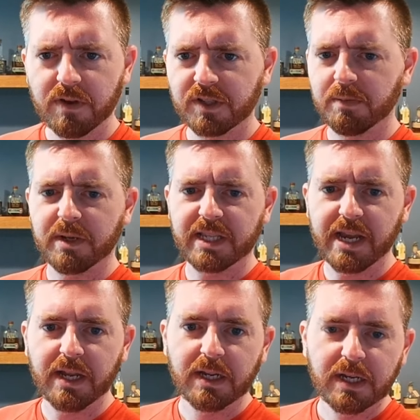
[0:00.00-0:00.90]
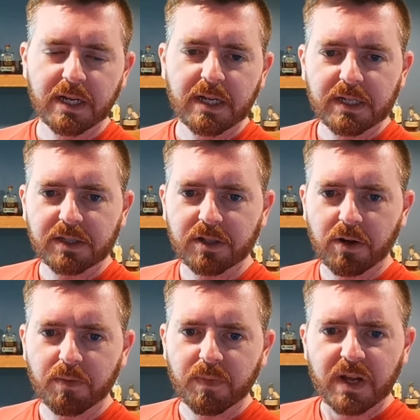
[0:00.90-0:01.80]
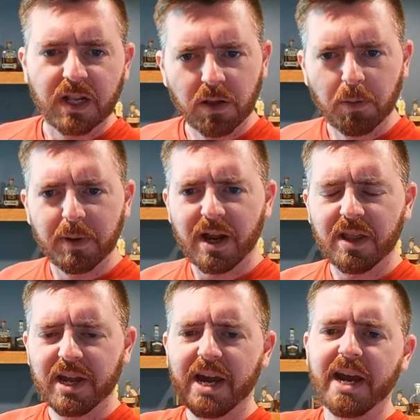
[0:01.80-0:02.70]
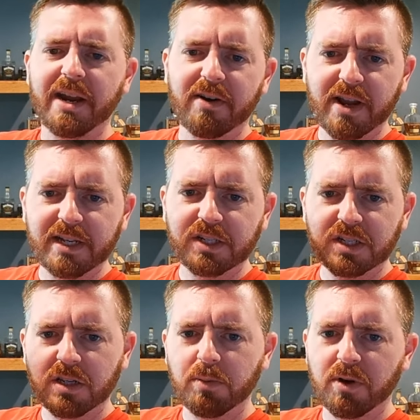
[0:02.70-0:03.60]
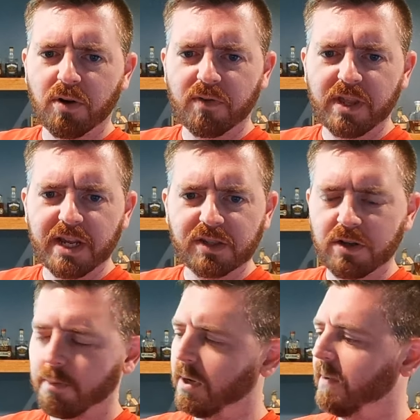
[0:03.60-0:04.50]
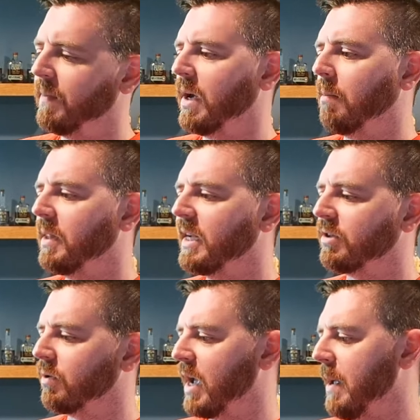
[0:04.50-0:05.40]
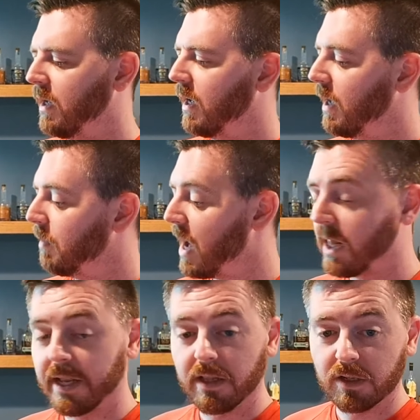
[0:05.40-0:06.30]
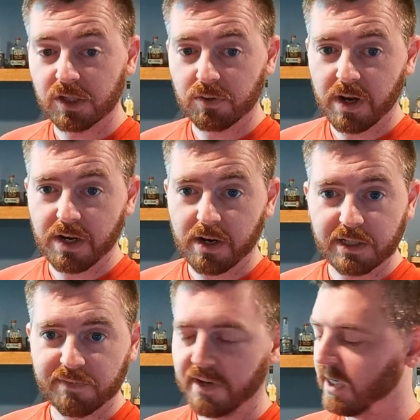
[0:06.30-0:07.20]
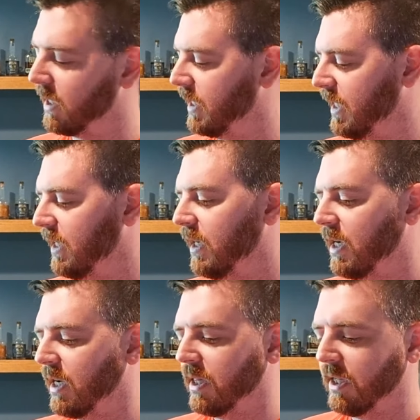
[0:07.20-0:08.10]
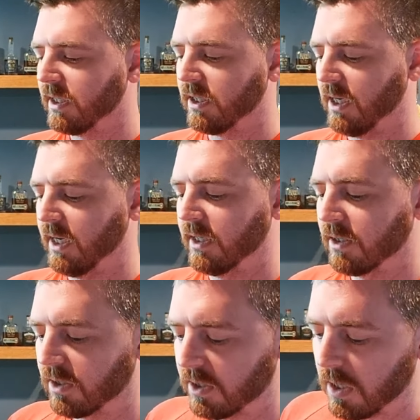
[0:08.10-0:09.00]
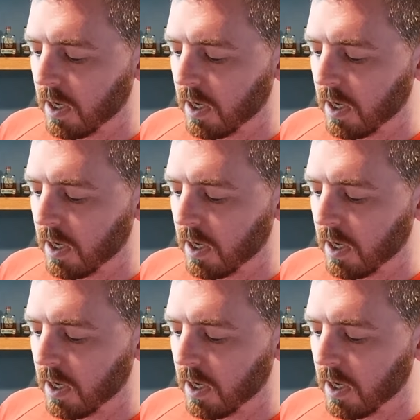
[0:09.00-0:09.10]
something like that. So a little bit on the higher end, just a little bit over the SRP, but that's okay. Bottling looks great on. It's very clean. This is